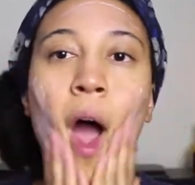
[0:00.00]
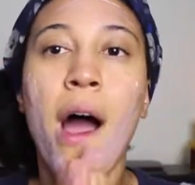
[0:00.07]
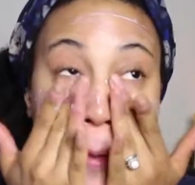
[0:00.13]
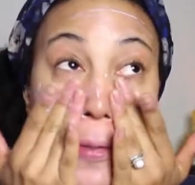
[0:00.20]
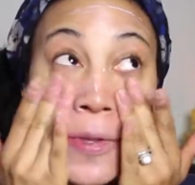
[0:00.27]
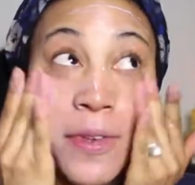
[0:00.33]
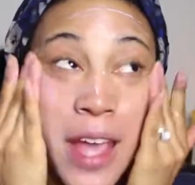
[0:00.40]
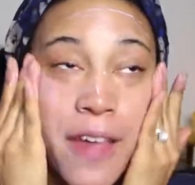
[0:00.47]

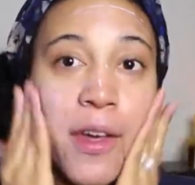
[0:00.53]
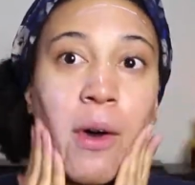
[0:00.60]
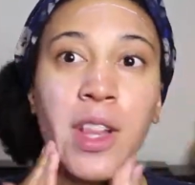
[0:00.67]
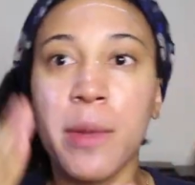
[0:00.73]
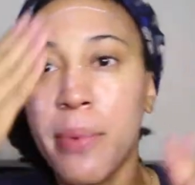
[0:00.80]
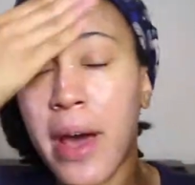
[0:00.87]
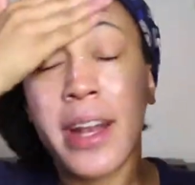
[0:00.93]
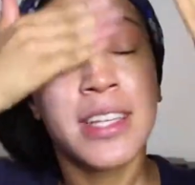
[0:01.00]
Uh, so yeah, the
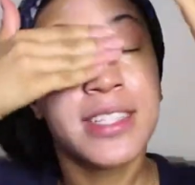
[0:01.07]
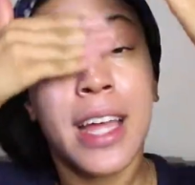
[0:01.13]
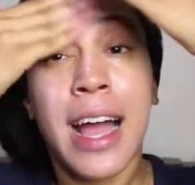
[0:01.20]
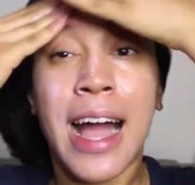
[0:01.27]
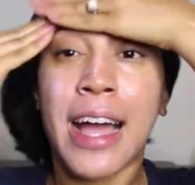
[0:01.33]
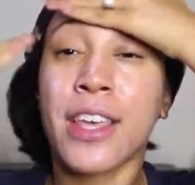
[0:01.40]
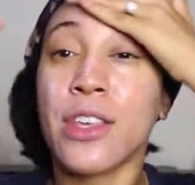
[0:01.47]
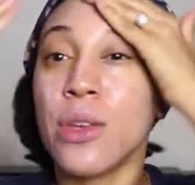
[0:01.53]
only products
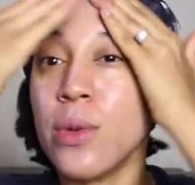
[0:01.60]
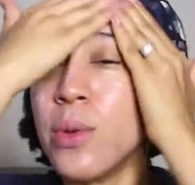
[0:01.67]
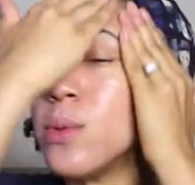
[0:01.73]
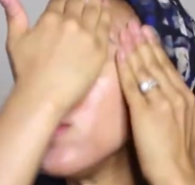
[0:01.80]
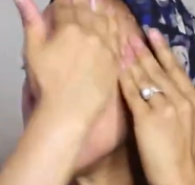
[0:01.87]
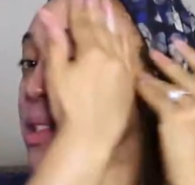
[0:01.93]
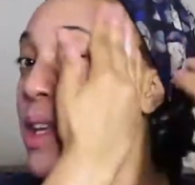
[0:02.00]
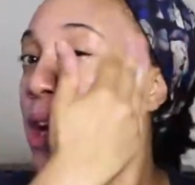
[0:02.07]
that I
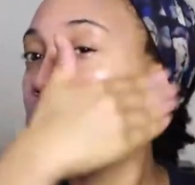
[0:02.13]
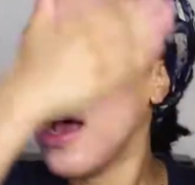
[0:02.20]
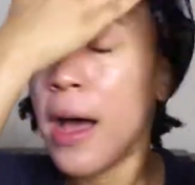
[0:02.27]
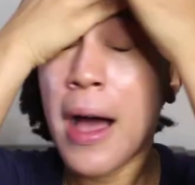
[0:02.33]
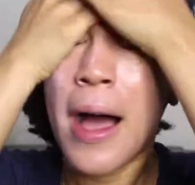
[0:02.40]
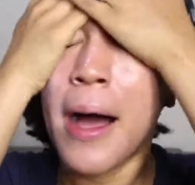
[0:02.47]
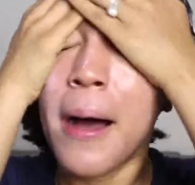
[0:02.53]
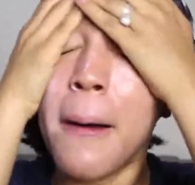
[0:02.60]
use
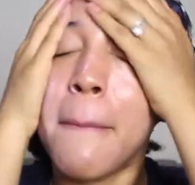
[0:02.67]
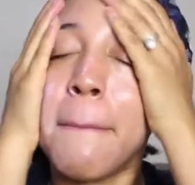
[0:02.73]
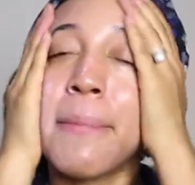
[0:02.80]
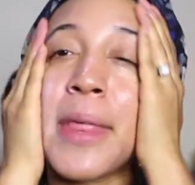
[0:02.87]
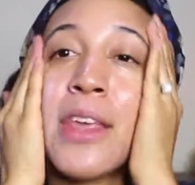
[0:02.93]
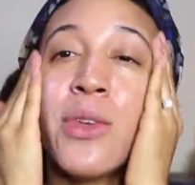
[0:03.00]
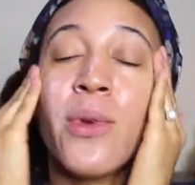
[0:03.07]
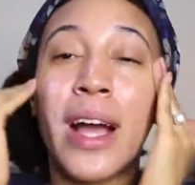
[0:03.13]
um,
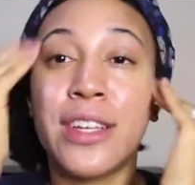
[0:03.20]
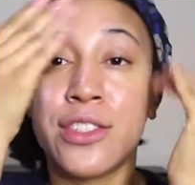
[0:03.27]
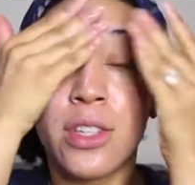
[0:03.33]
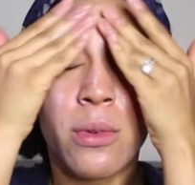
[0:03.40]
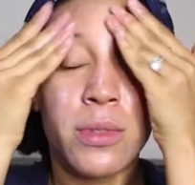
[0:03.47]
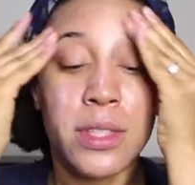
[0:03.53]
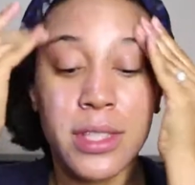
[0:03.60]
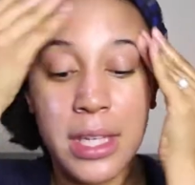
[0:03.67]
that you guys
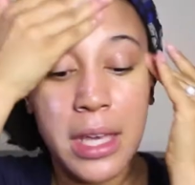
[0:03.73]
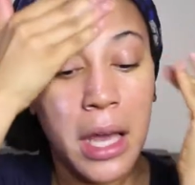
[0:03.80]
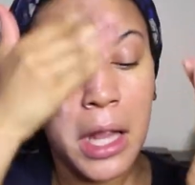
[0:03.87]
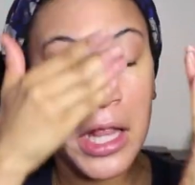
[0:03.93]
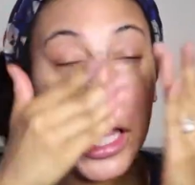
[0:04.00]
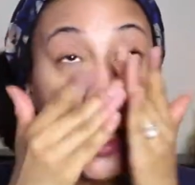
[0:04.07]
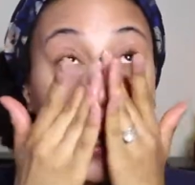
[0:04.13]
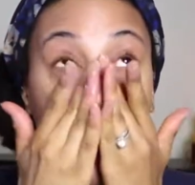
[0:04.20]
don't see
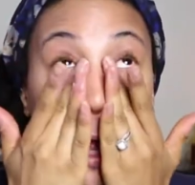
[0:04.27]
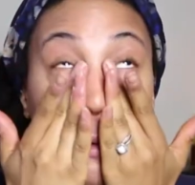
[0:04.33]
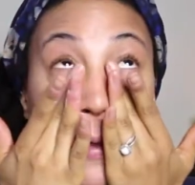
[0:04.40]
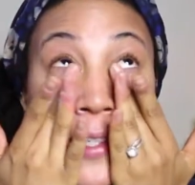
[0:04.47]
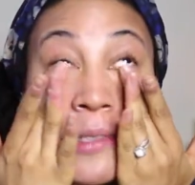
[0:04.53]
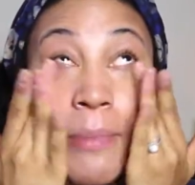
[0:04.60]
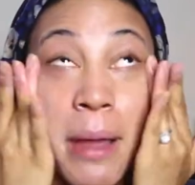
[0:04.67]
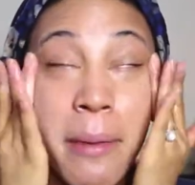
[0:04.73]
a lot of the time
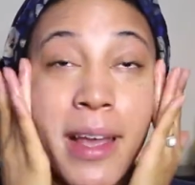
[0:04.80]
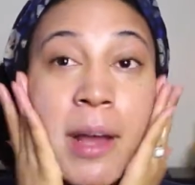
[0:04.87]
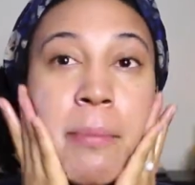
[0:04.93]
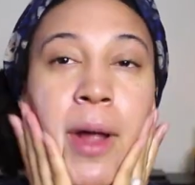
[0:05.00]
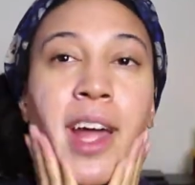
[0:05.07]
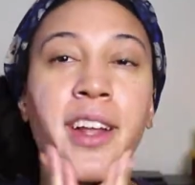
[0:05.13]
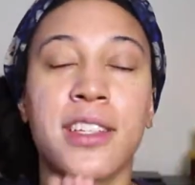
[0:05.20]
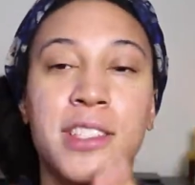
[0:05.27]
is my makeup
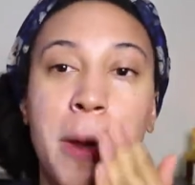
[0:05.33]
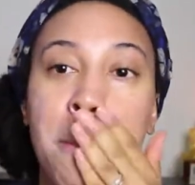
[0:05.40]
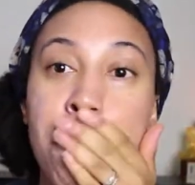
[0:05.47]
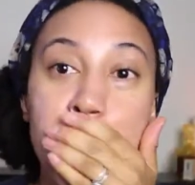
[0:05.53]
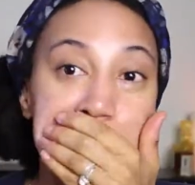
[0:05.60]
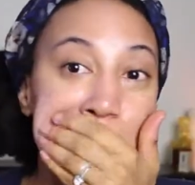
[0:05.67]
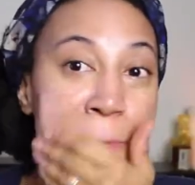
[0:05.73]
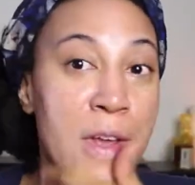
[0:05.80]
products. So
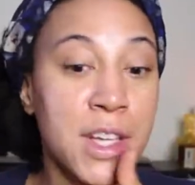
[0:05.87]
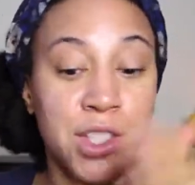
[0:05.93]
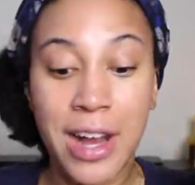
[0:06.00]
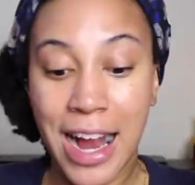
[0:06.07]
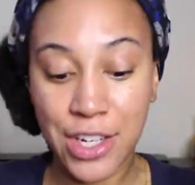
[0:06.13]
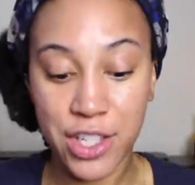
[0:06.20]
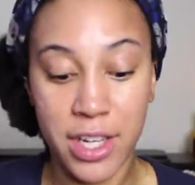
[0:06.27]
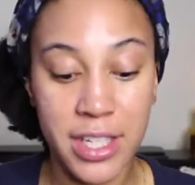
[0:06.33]
you guys are
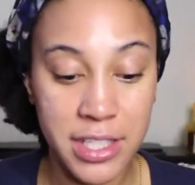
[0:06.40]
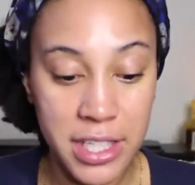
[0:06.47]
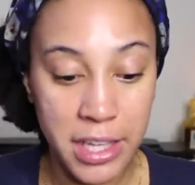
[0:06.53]
actually gonna